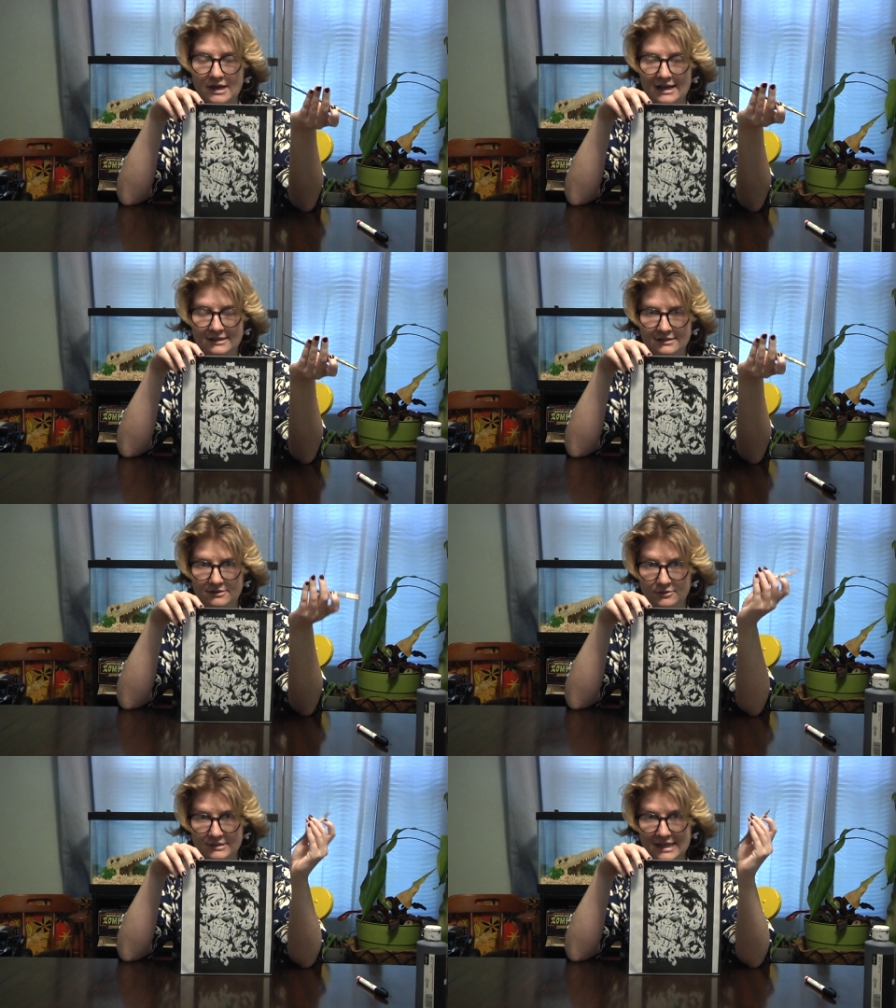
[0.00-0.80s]
had
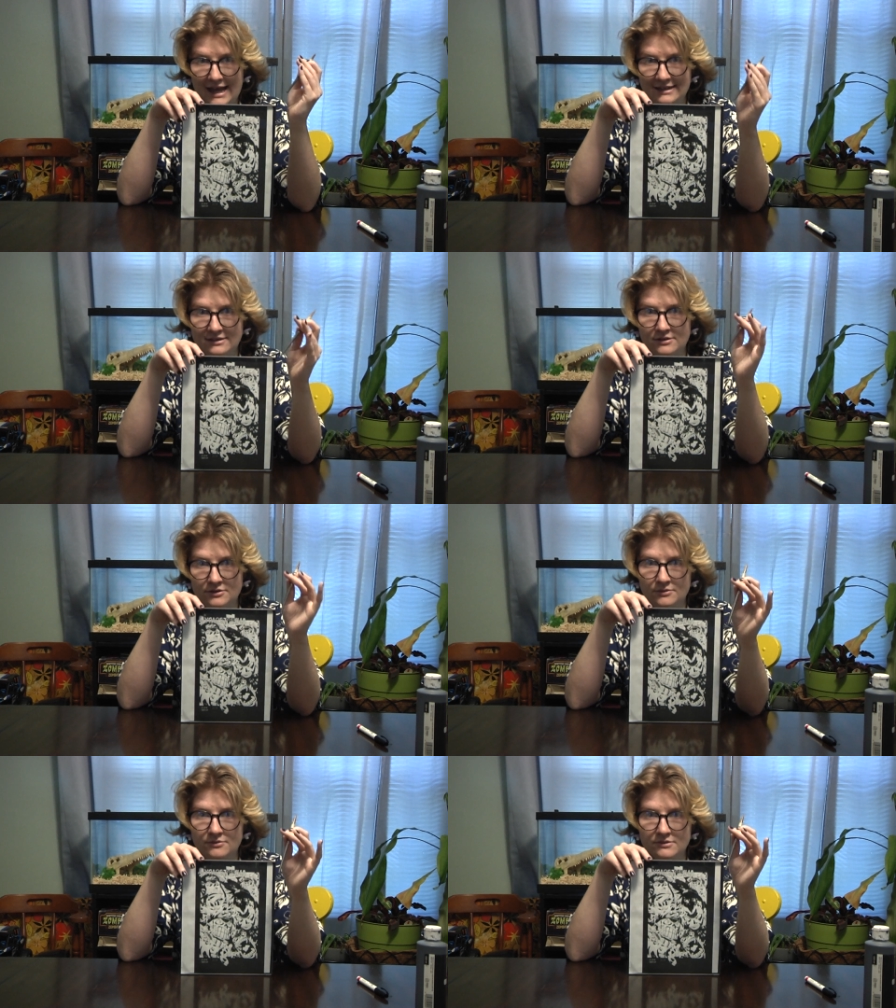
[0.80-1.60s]
who has had to
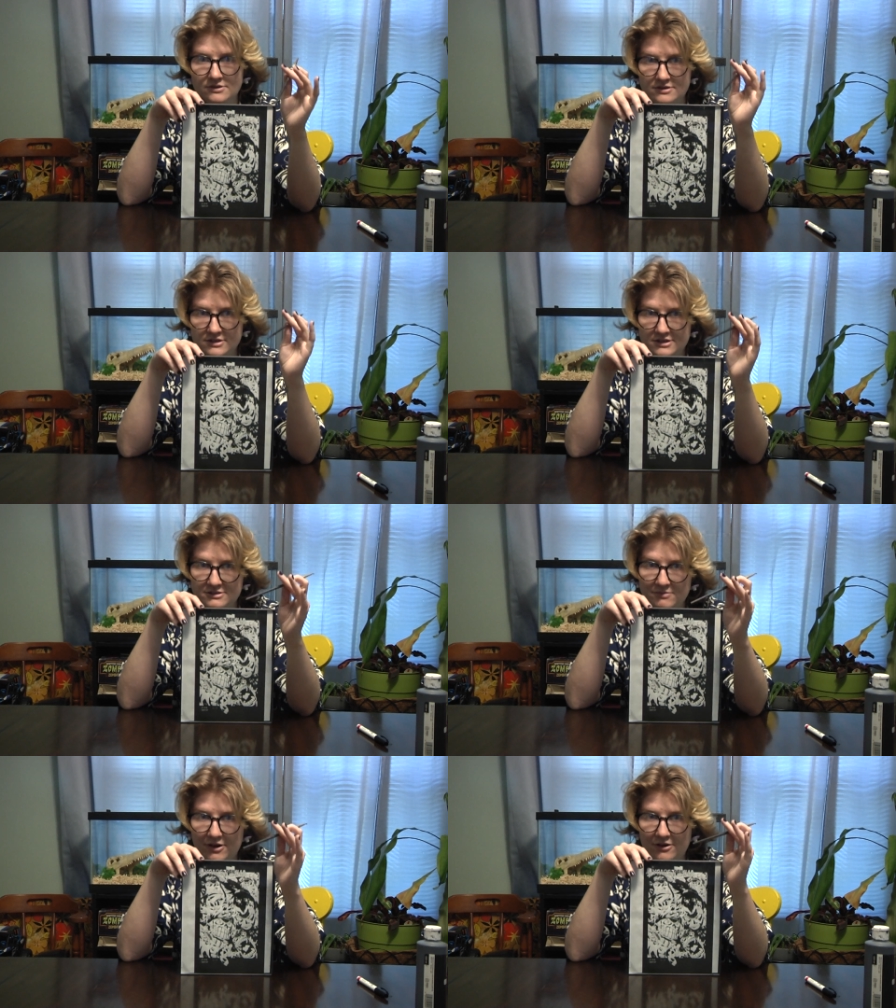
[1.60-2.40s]
do
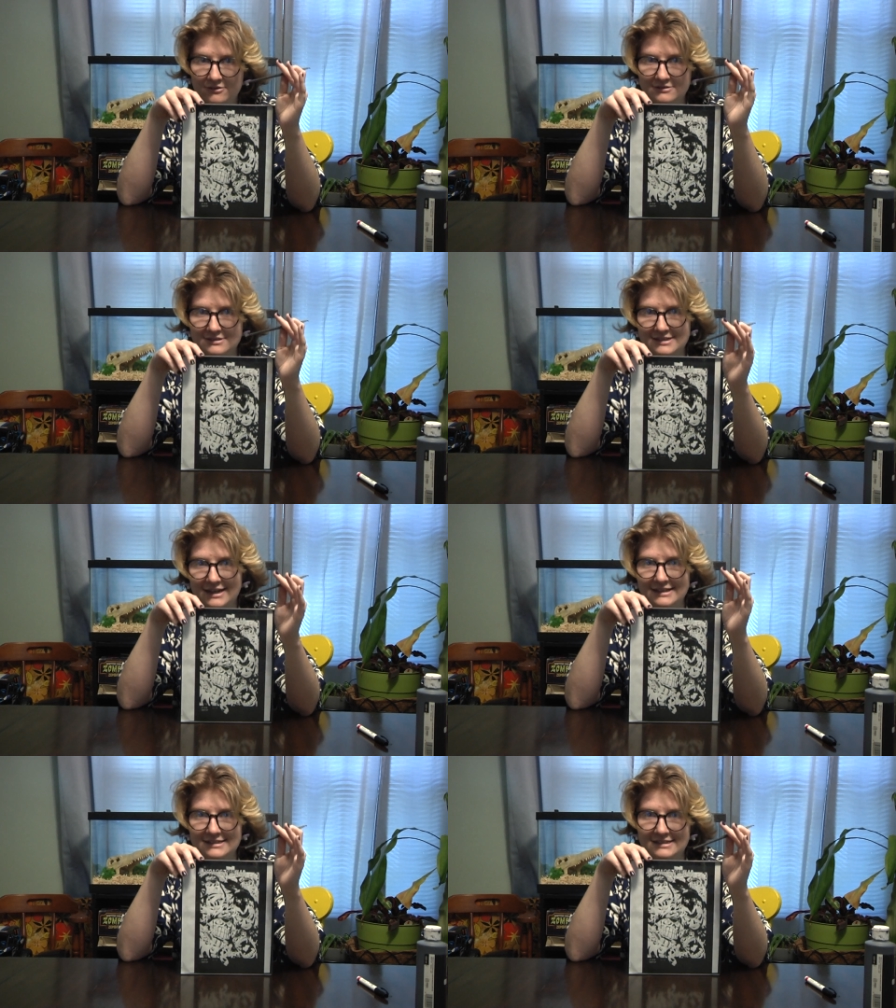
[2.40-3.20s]
small,
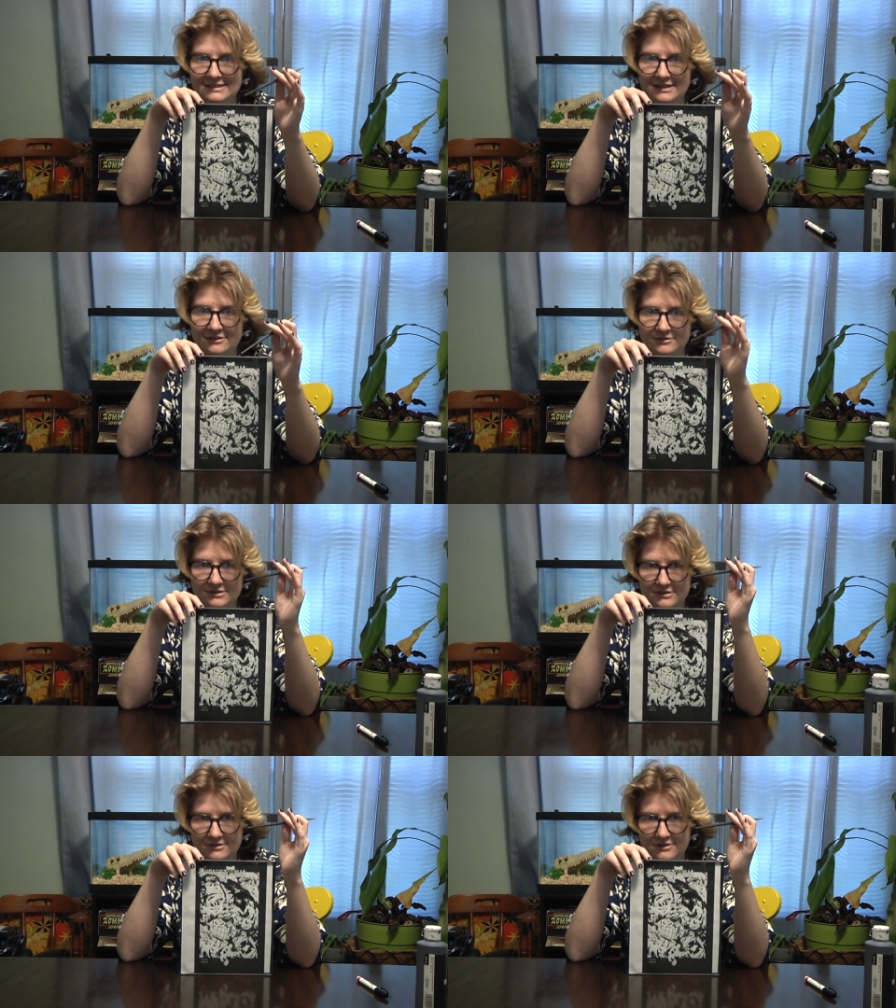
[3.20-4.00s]
tiny
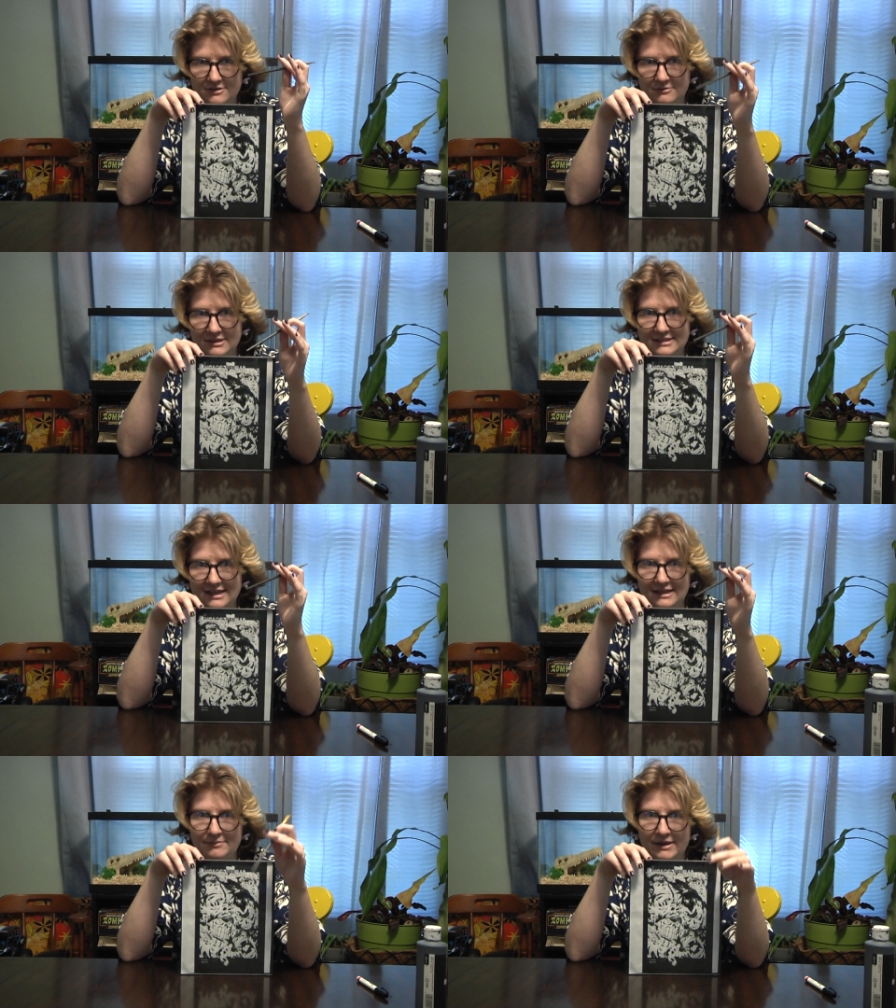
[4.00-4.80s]
details with a
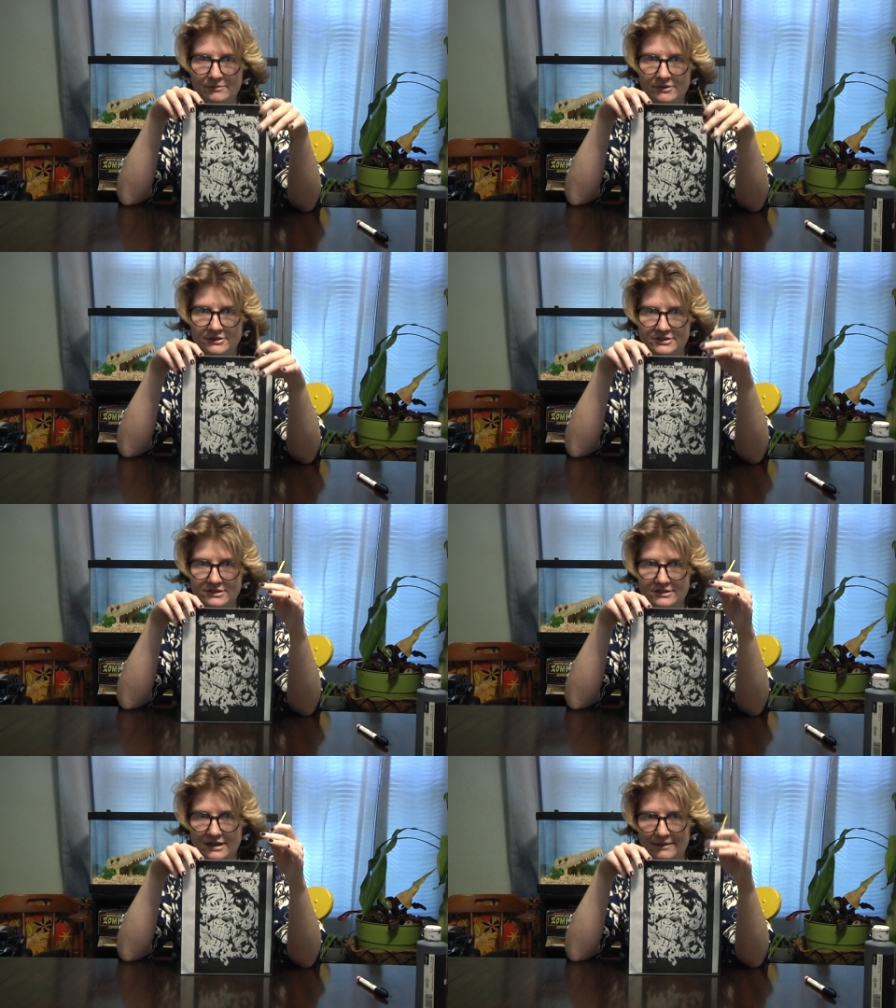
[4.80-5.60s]
tiny paintbrush
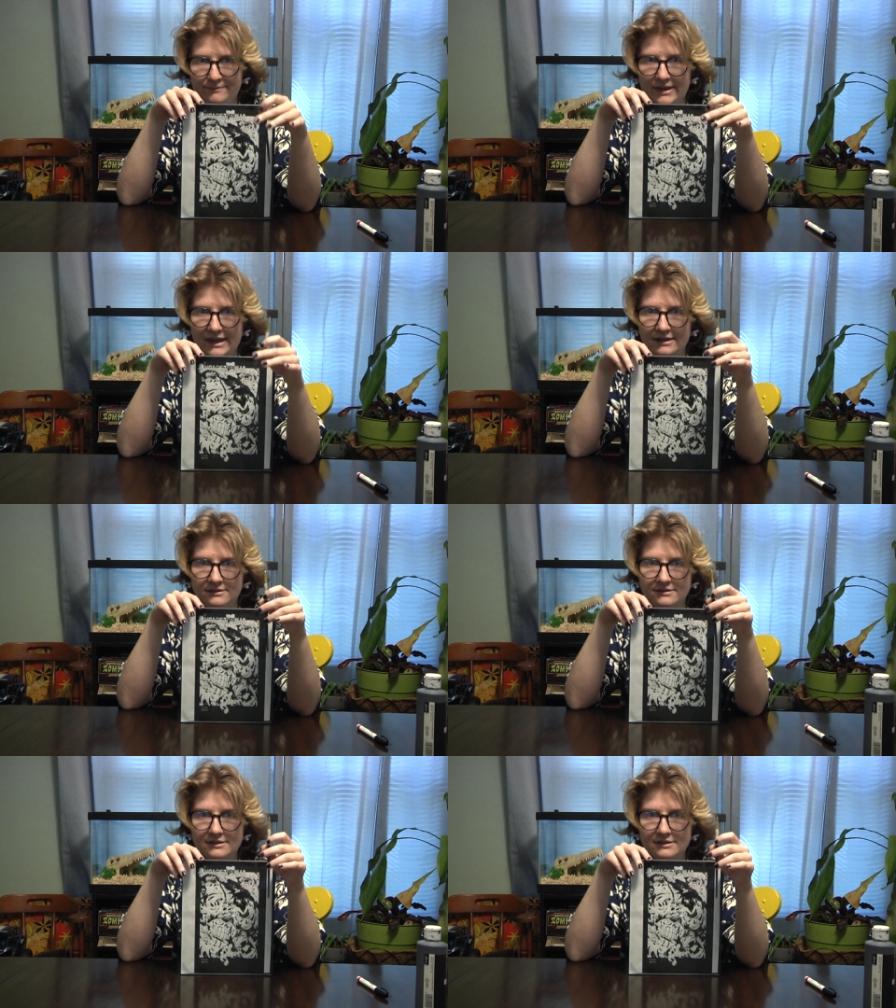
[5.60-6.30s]
and paint,